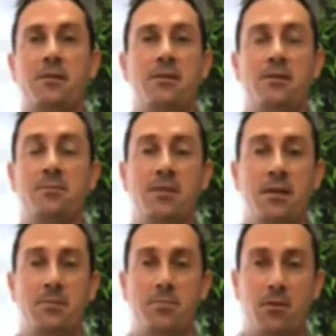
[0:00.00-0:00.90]

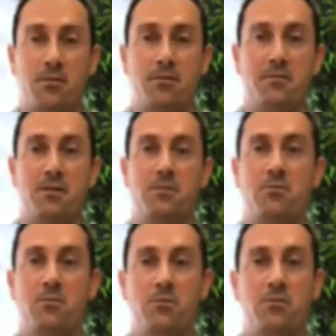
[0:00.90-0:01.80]
sometimes part of the
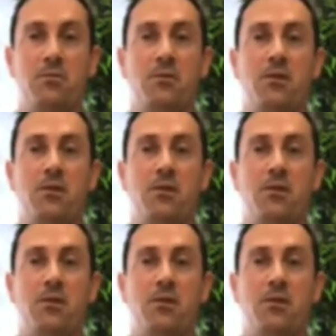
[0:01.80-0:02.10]
normal